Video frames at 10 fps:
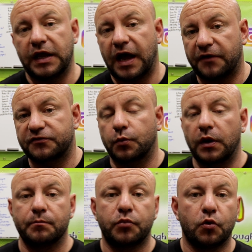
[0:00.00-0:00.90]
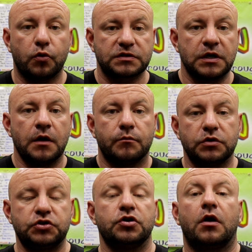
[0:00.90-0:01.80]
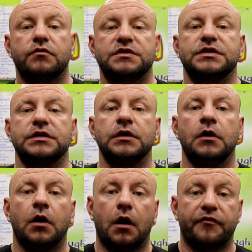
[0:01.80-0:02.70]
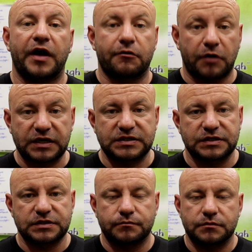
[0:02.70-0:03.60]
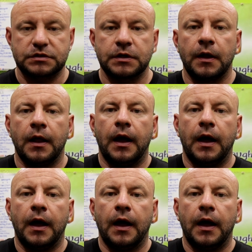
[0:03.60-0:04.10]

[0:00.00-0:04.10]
We have to import majority of our rack systems.